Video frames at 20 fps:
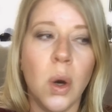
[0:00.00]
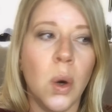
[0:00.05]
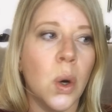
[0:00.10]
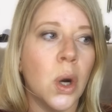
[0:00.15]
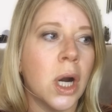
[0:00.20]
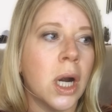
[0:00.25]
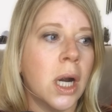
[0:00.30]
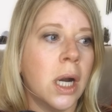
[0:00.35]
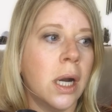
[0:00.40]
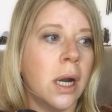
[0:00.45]

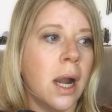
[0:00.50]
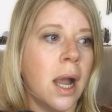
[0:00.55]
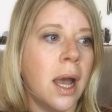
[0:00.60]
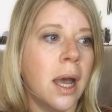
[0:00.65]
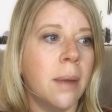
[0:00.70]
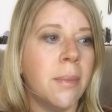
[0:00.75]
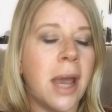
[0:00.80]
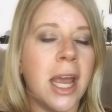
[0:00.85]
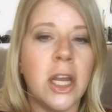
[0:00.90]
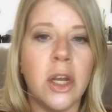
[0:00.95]
or
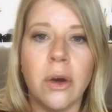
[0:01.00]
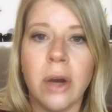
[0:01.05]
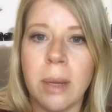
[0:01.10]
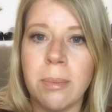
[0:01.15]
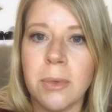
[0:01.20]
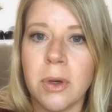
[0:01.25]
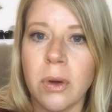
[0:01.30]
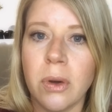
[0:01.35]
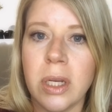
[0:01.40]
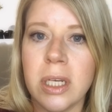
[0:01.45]
um, I know
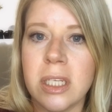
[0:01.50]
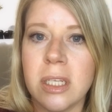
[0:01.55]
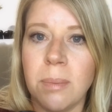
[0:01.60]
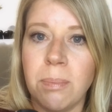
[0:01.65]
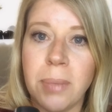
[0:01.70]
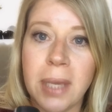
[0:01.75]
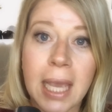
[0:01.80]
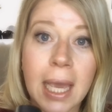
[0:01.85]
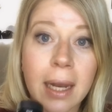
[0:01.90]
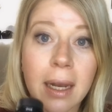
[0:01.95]
I'm going to
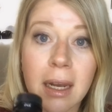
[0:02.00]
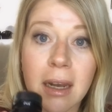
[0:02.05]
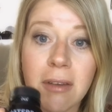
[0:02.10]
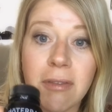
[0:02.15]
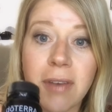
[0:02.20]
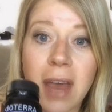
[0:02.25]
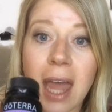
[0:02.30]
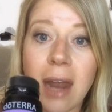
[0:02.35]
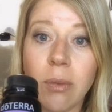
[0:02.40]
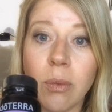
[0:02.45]
be at an
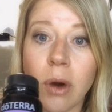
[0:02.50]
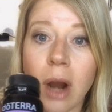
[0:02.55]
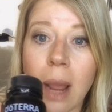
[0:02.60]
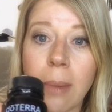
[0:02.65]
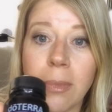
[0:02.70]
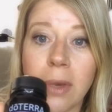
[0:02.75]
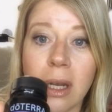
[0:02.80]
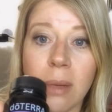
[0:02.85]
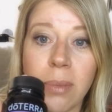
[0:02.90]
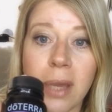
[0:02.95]
event where
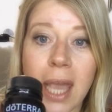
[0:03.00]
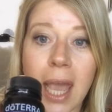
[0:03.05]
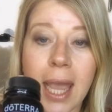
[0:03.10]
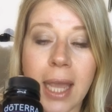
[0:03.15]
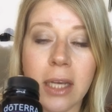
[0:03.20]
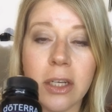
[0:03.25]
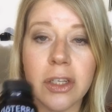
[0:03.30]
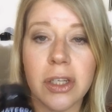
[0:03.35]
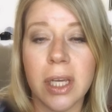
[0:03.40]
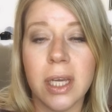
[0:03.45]
I'm going to be
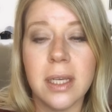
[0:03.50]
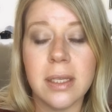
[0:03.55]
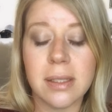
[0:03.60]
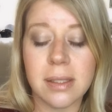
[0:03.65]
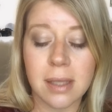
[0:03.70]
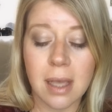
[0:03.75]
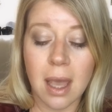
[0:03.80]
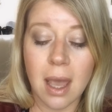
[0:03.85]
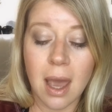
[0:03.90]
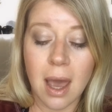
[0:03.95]

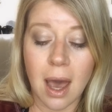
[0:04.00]
anxious,